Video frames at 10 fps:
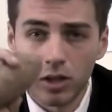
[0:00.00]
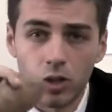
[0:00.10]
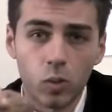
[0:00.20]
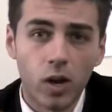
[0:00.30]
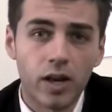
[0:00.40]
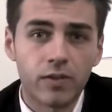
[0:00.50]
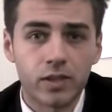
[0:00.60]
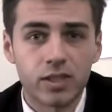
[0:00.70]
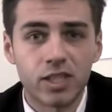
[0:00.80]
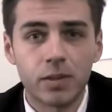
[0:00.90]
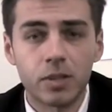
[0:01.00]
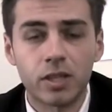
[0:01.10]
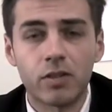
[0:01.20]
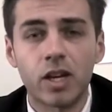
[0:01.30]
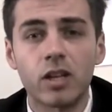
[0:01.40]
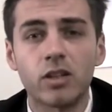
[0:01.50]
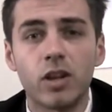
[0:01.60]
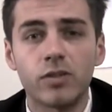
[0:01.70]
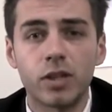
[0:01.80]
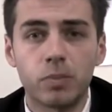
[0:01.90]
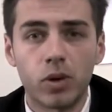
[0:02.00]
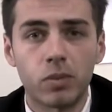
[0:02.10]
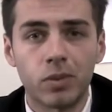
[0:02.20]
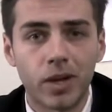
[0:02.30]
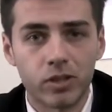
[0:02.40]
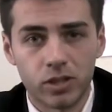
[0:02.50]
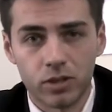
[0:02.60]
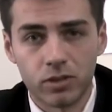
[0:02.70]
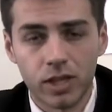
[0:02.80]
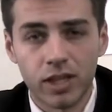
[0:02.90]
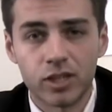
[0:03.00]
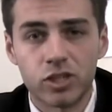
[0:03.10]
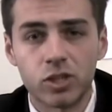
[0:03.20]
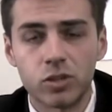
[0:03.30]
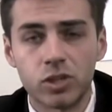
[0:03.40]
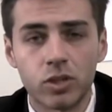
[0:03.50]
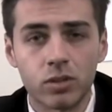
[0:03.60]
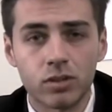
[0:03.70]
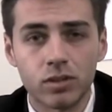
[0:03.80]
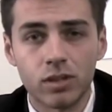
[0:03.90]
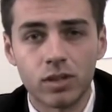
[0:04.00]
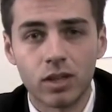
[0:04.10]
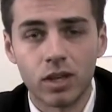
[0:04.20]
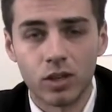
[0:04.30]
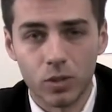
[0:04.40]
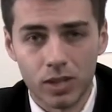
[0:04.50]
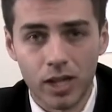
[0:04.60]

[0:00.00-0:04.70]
your wife could seemingly write a lovely poem about you and then shoot you, and you would